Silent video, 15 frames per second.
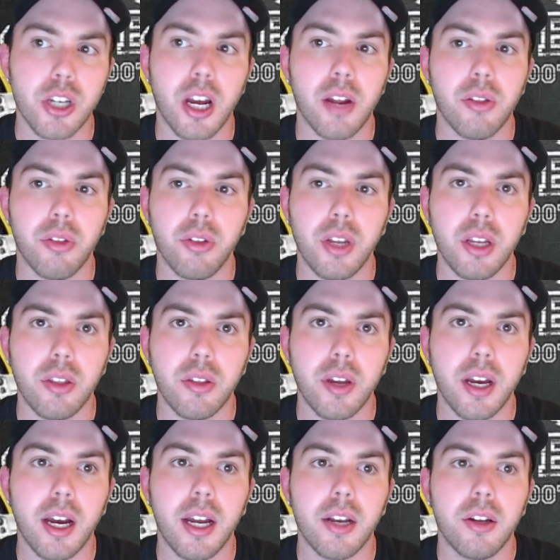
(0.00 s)
I think
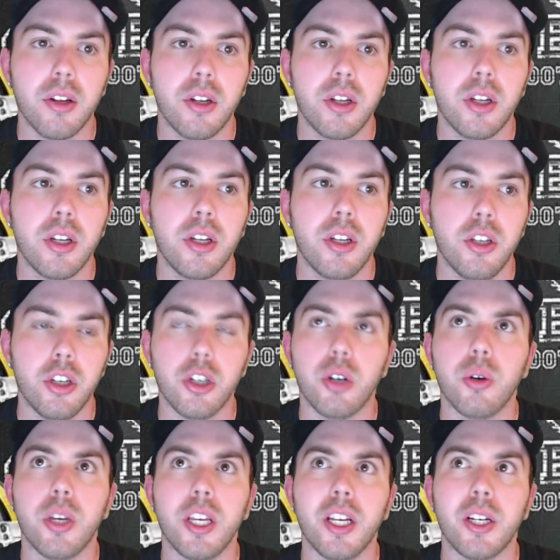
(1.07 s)
that,
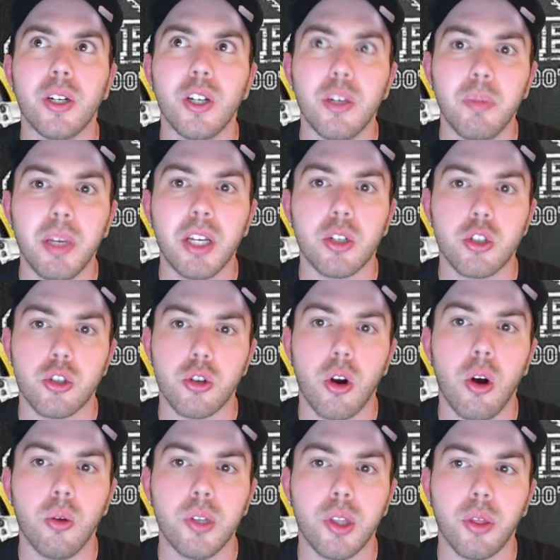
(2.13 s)
he could be a
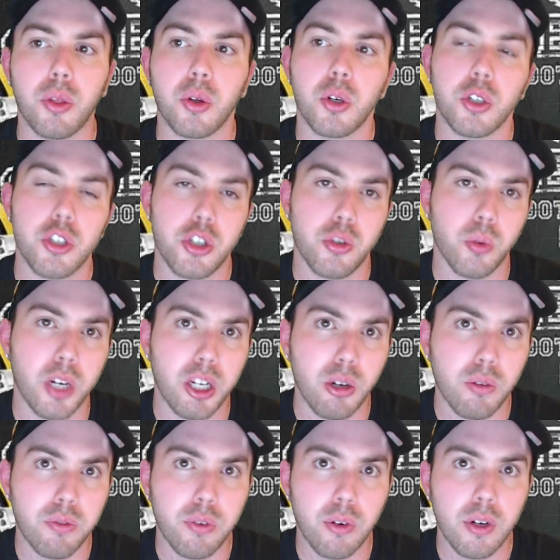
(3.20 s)
solid third stringer
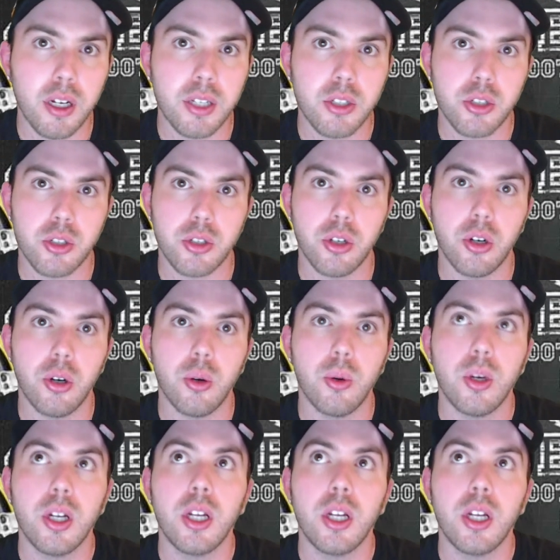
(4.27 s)
for us. So